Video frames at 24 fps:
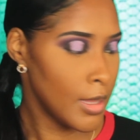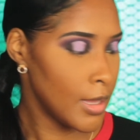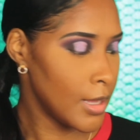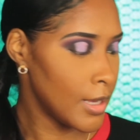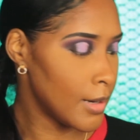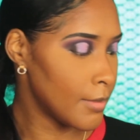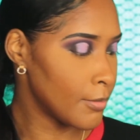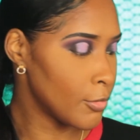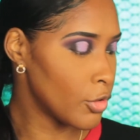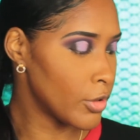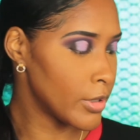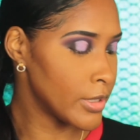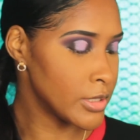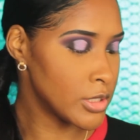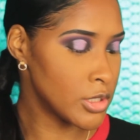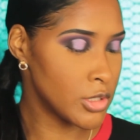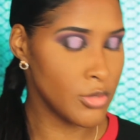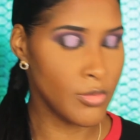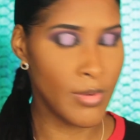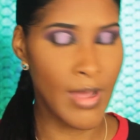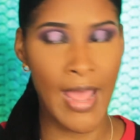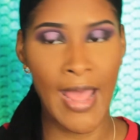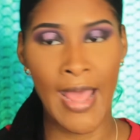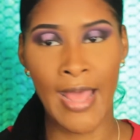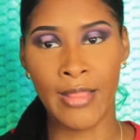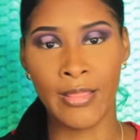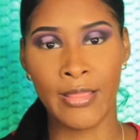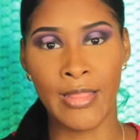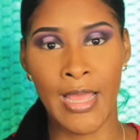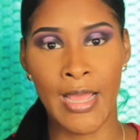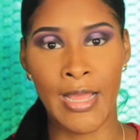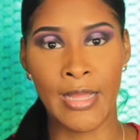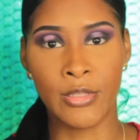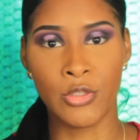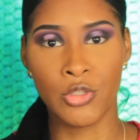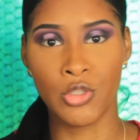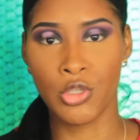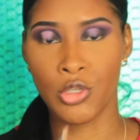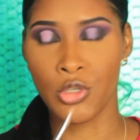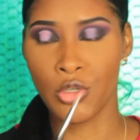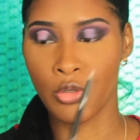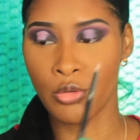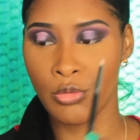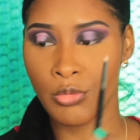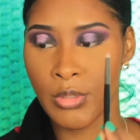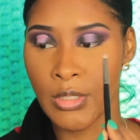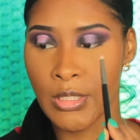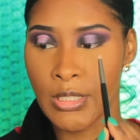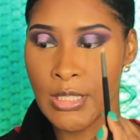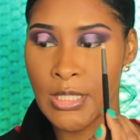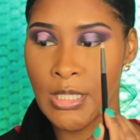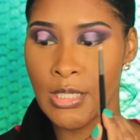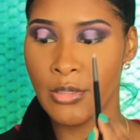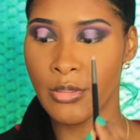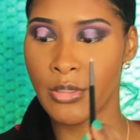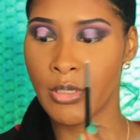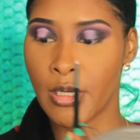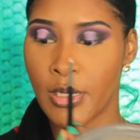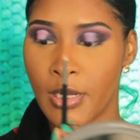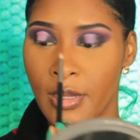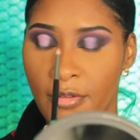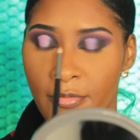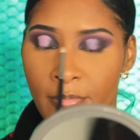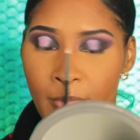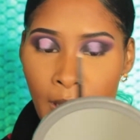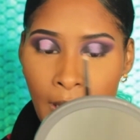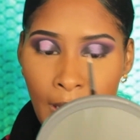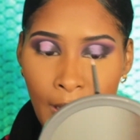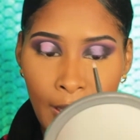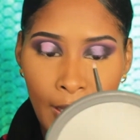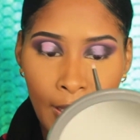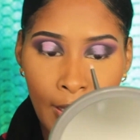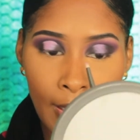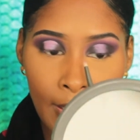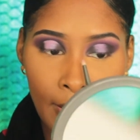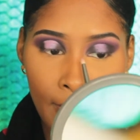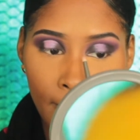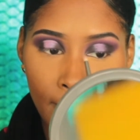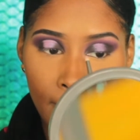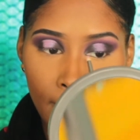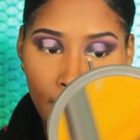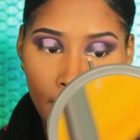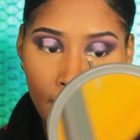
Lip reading: and I'm going to add that to the tear duct of my eye.